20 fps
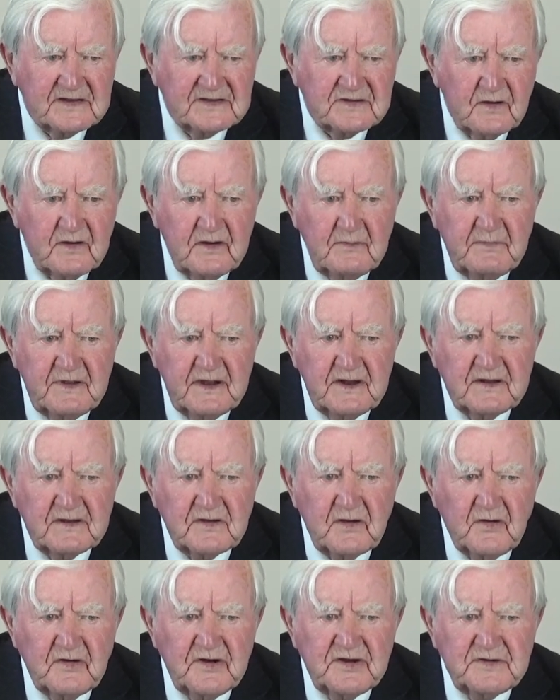So he'll be
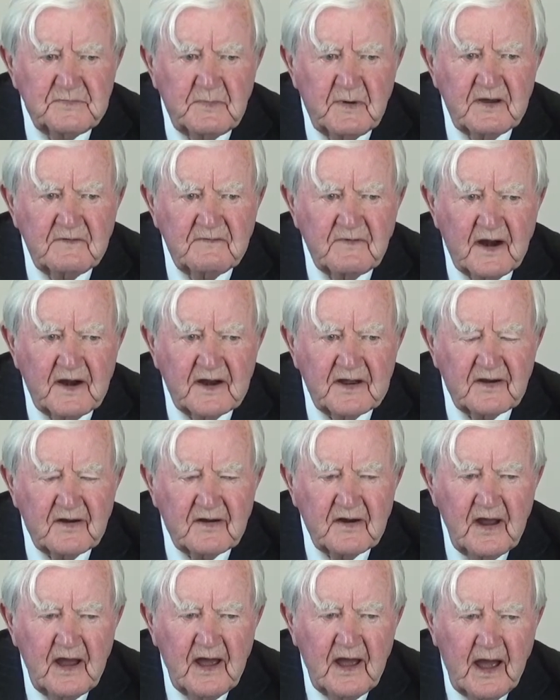encouraged by
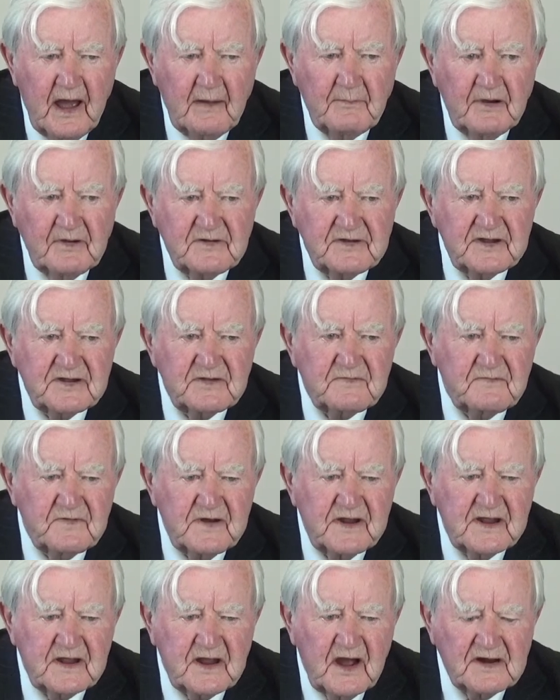Varricker about this
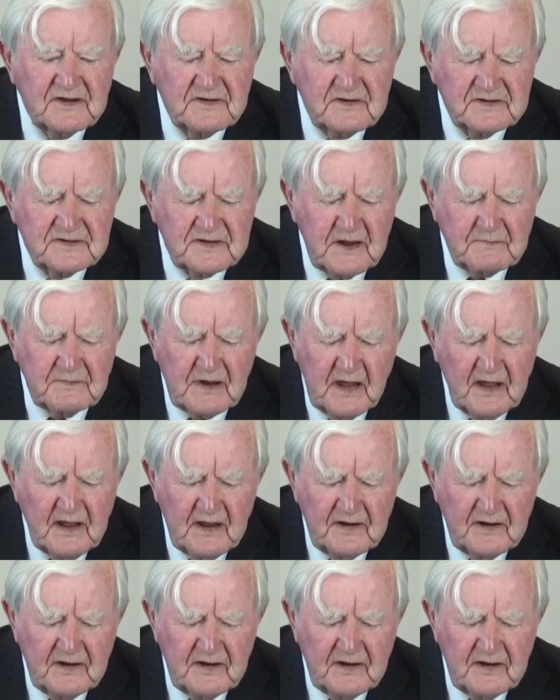free contraception.